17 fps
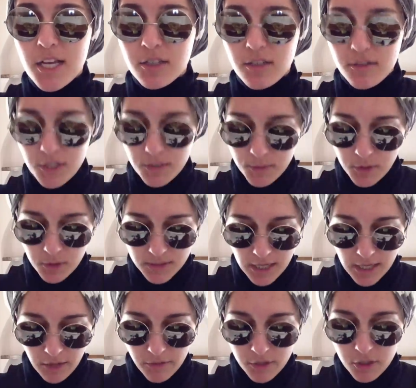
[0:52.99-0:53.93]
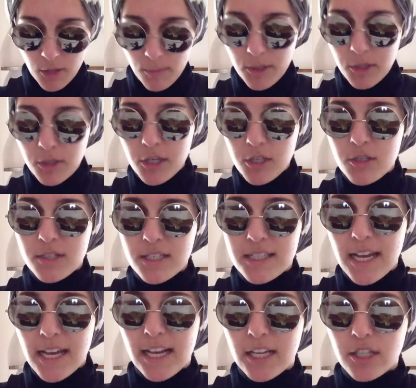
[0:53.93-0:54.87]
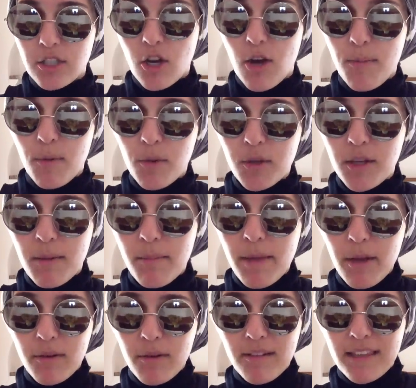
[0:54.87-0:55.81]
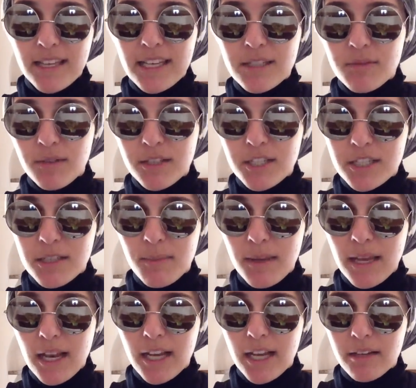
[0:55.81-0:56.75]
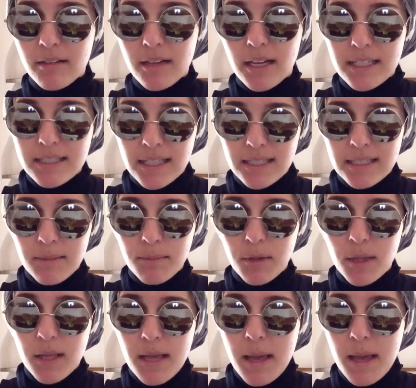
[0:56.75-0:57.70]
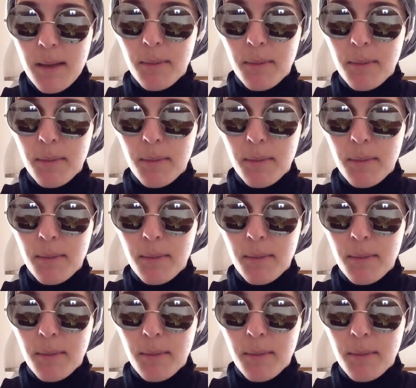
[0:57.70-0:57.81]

So I just used that over the top. But you can use a cycling top, or you can make one of these with just a bit of lycra. It's that simple.